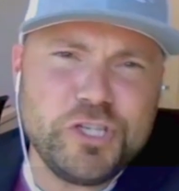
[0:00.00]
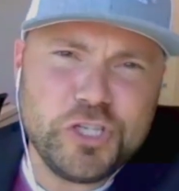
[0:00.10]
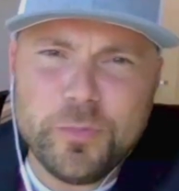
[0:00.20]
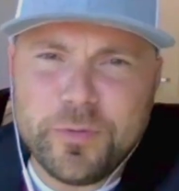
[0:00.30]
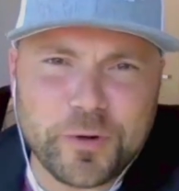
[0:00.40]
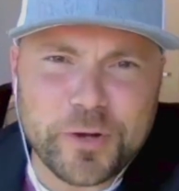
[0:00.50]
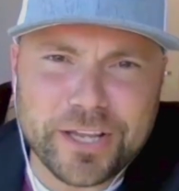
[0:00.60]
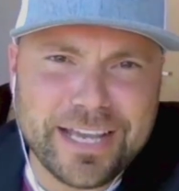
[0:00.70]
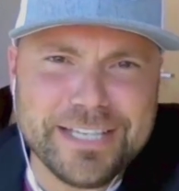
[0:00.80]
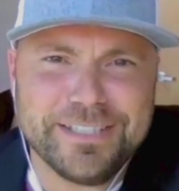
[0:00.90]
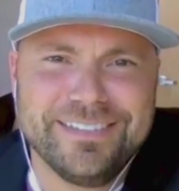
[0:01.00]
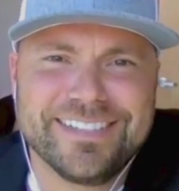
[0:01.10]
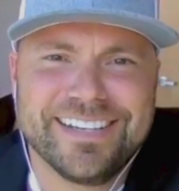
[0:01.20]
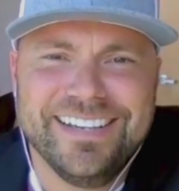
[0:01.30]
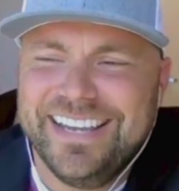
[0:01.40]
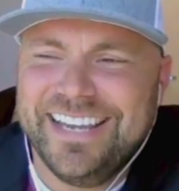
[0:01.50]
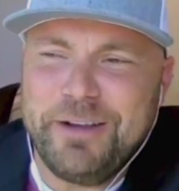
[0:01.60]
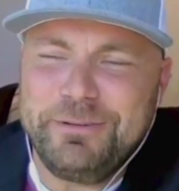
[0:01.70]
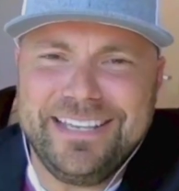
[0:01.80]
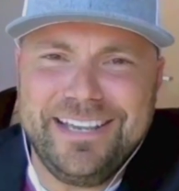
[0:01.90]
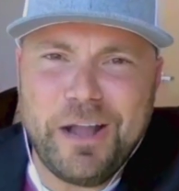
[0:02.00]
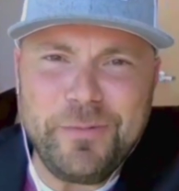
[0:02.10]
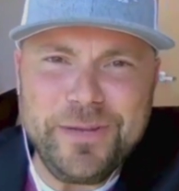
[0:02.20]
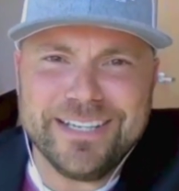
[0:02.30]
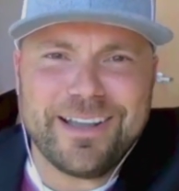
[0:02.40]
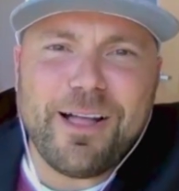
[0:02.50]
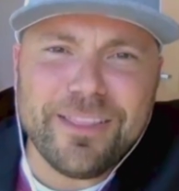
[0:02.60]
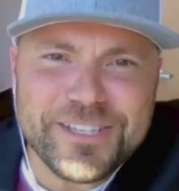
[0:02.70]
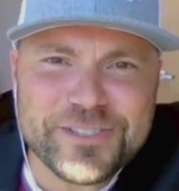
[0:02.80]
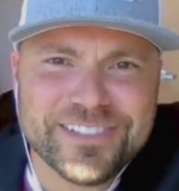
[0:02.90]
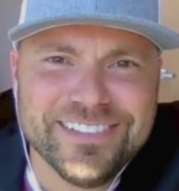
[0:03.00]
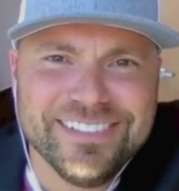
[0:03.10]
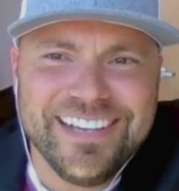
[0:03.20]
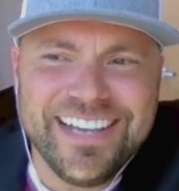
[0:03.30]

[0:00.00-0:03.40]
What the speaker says: what'd you do before you got licensed? And I would say, I went to college.